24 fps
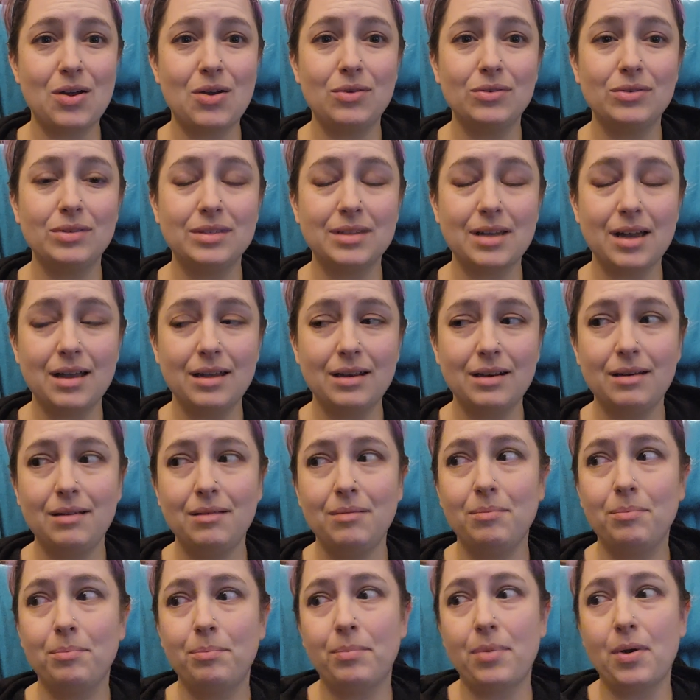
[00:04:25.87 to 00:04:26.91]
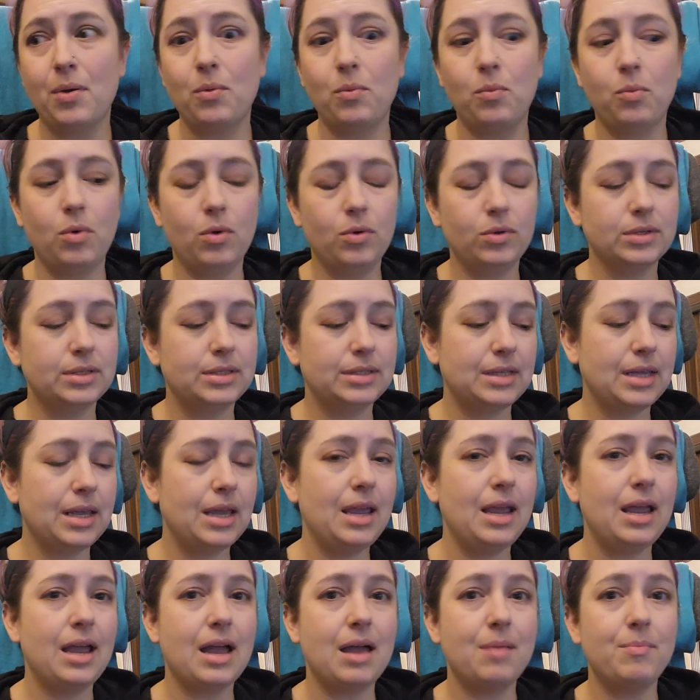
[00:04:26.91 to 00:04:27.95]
all done, but we'll see.